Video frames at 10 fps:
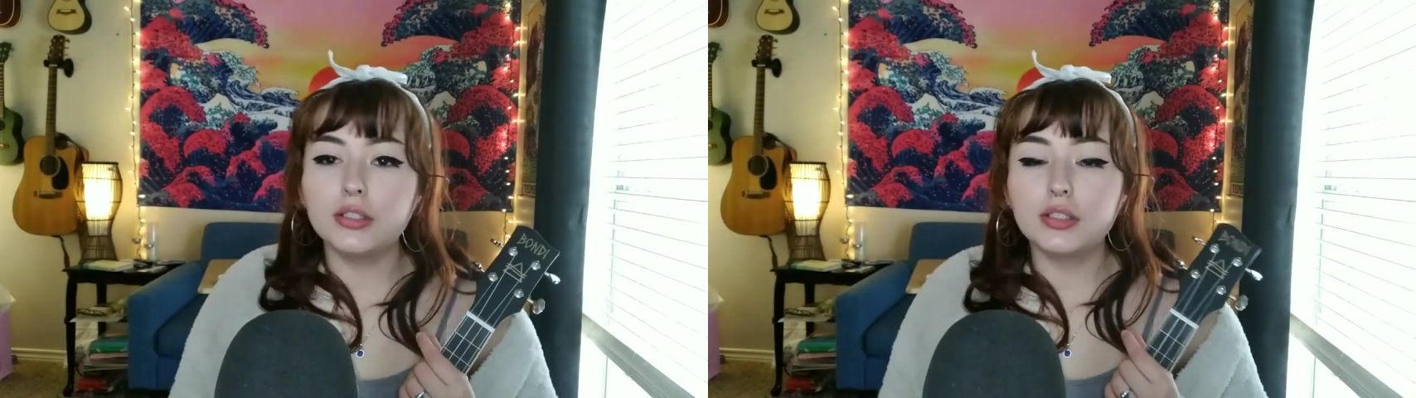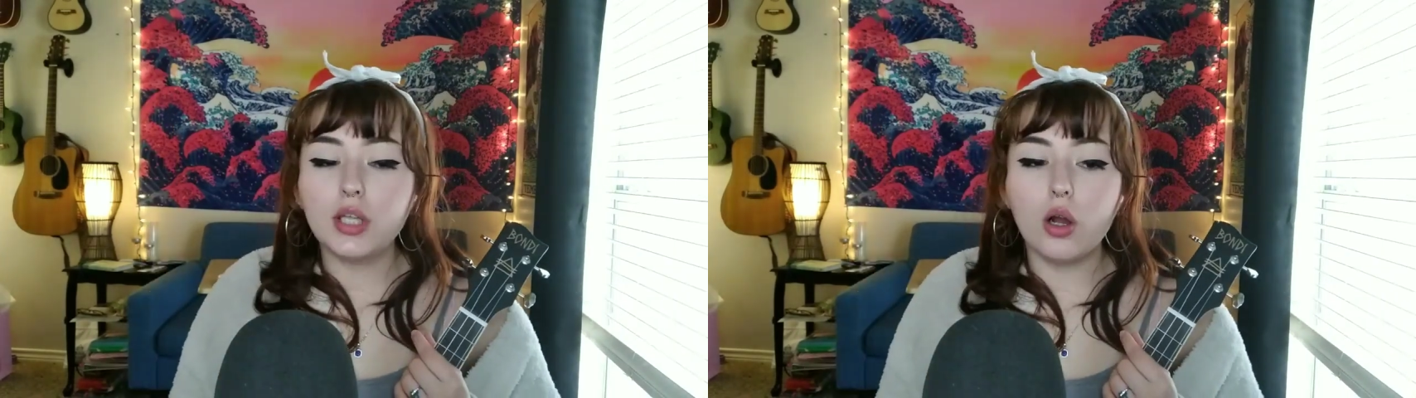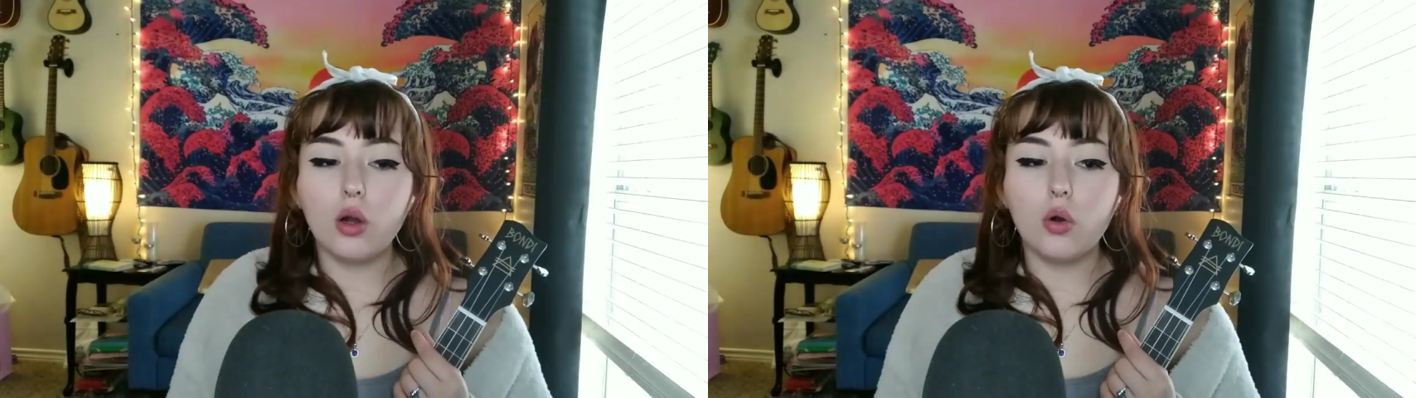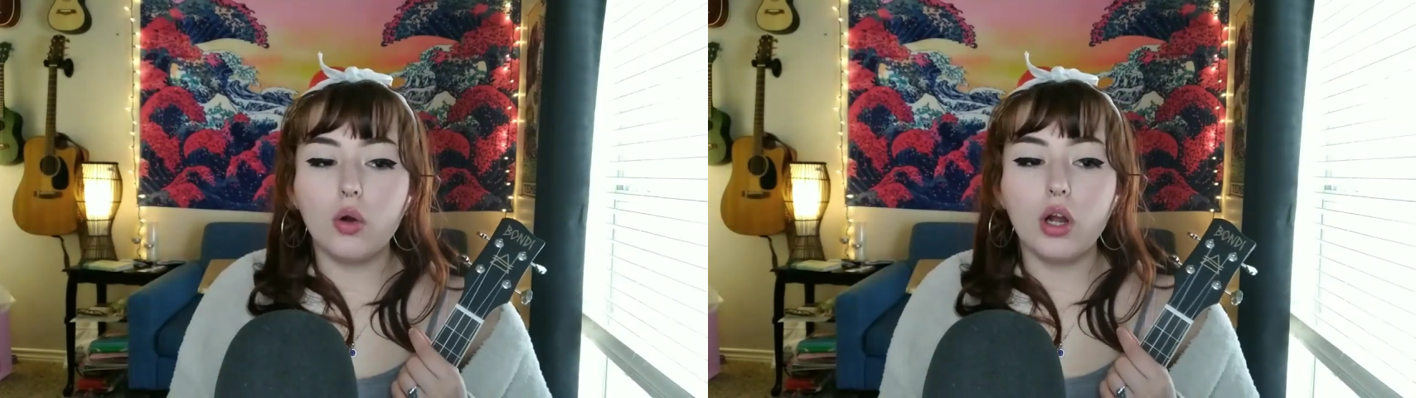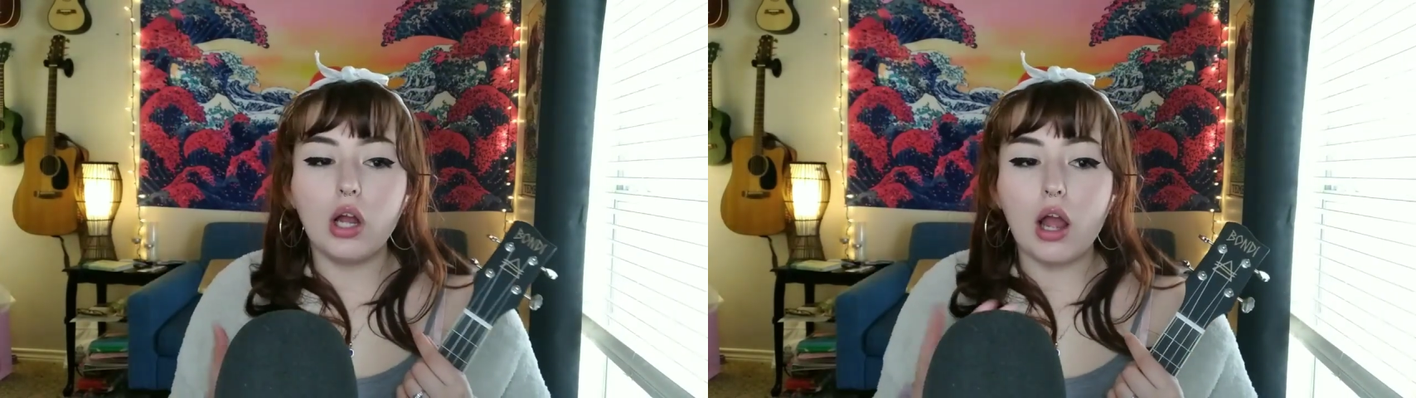
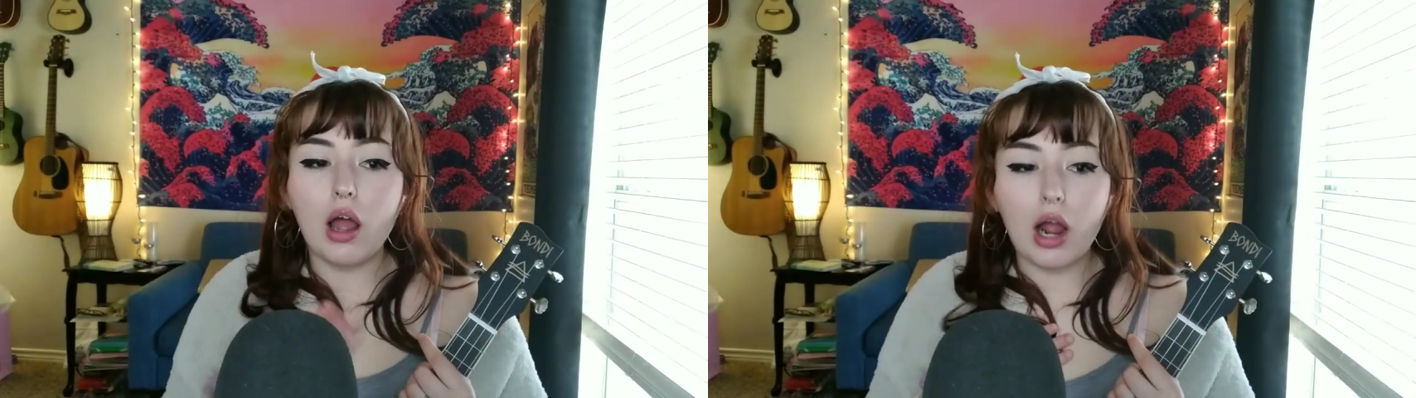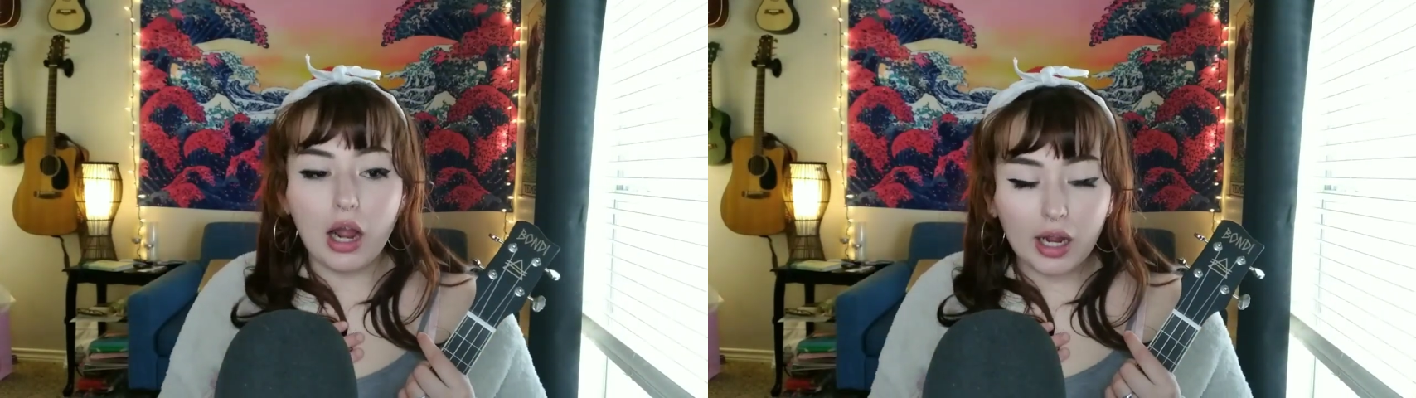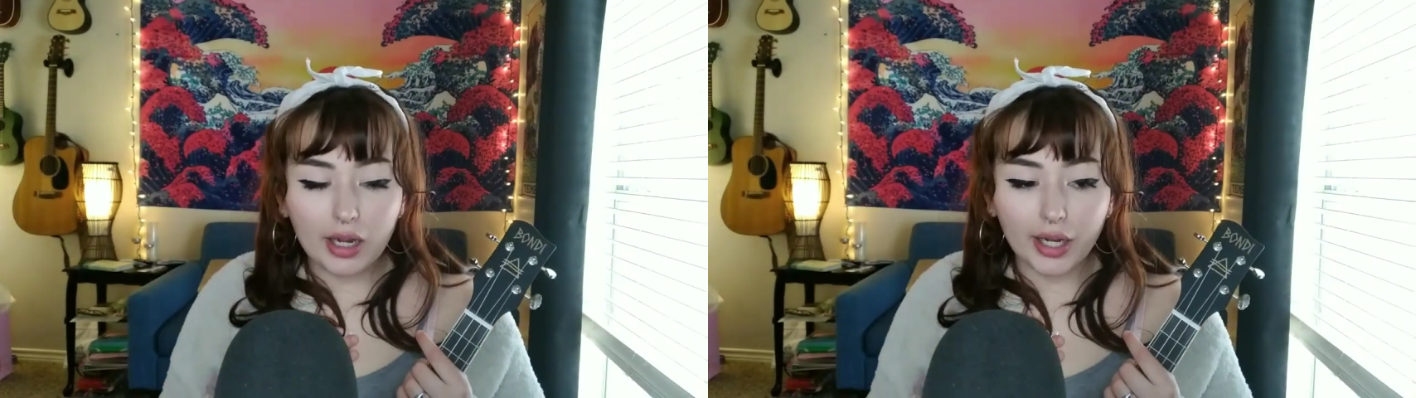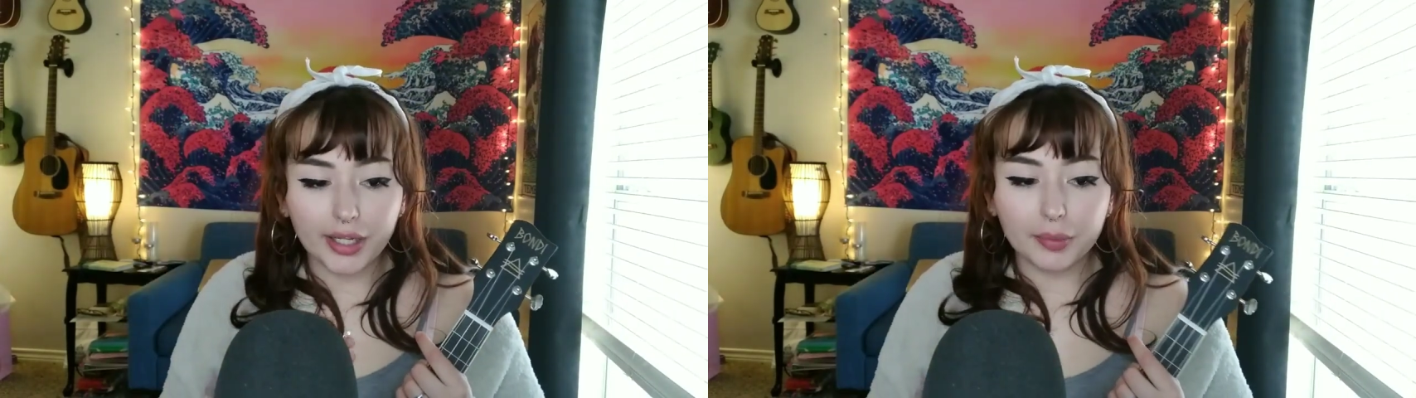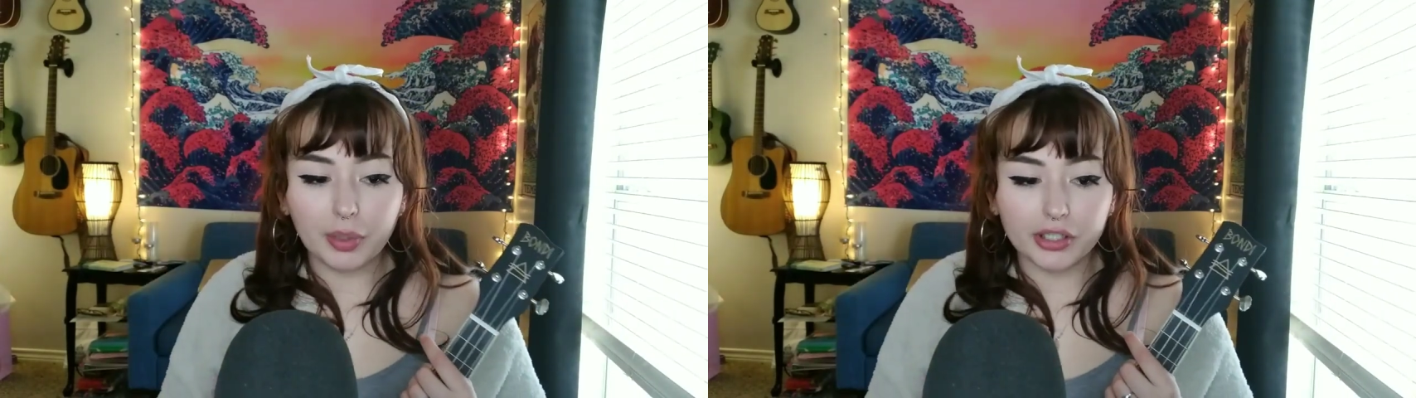So I